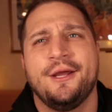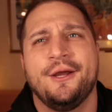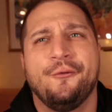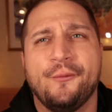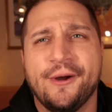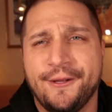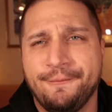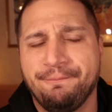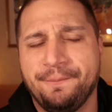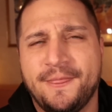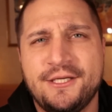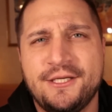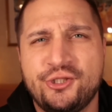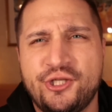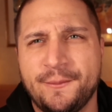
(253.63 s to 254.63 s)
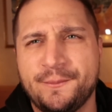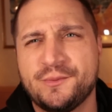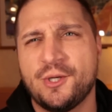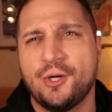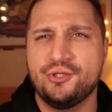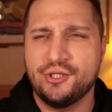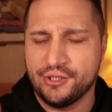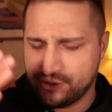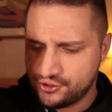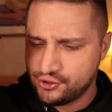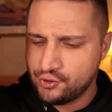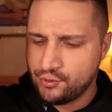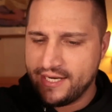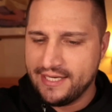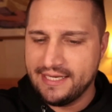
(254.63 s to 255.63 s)
Well, these ships aren't just
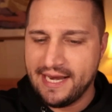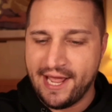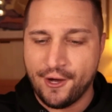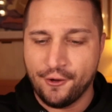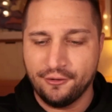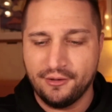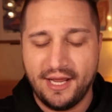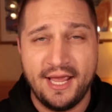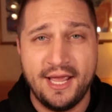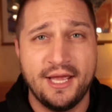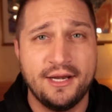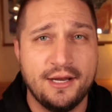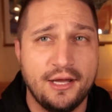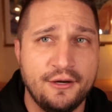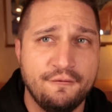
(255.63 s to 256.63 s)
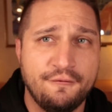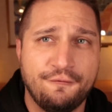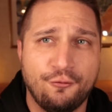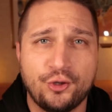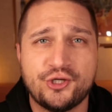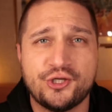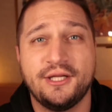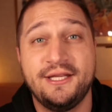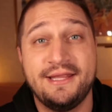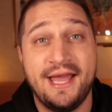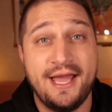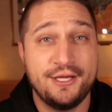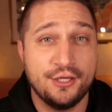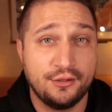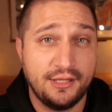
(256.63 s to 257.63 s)
straight down, and unfortunately,
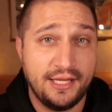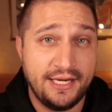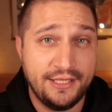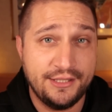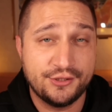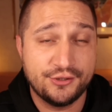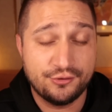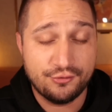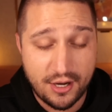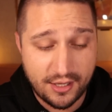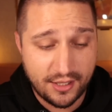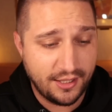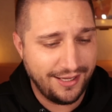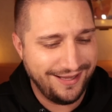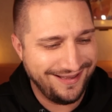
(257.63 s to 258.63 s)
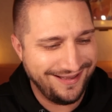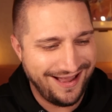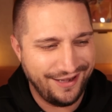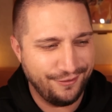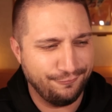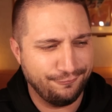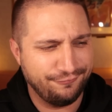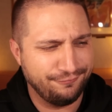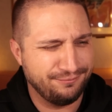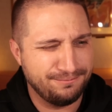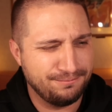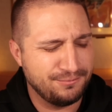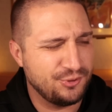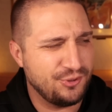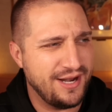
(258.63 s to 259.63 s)
that young lady struck, I'm
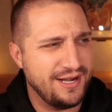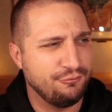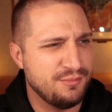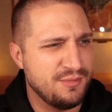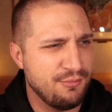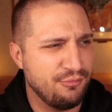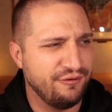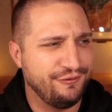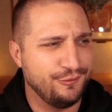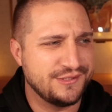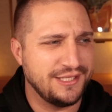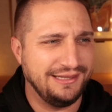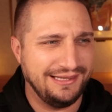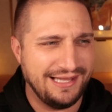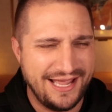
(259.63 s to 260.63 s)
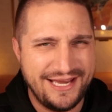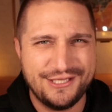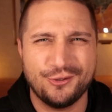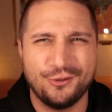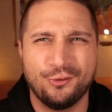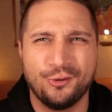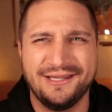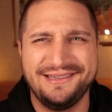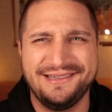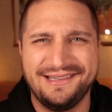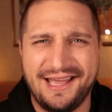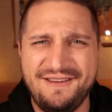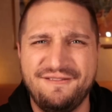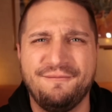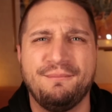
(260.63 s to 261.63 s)
trying to remember if it was a light or a
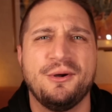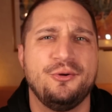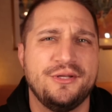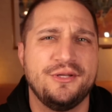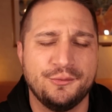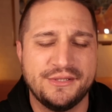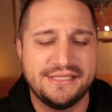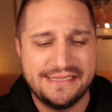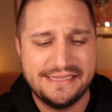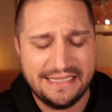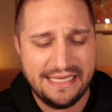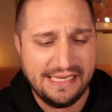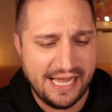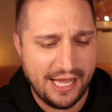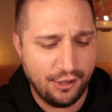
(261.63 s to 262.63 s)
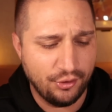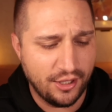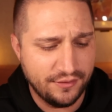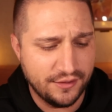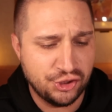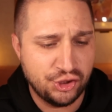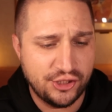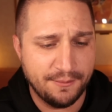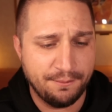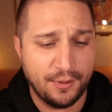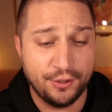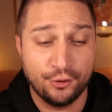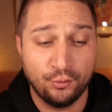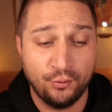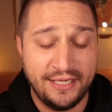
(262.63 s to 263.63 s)
lifeboat that was sticking out on the ship on
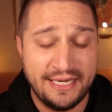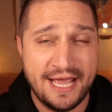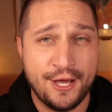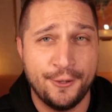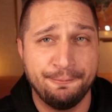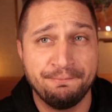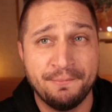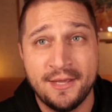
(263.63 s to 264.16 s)
her way down.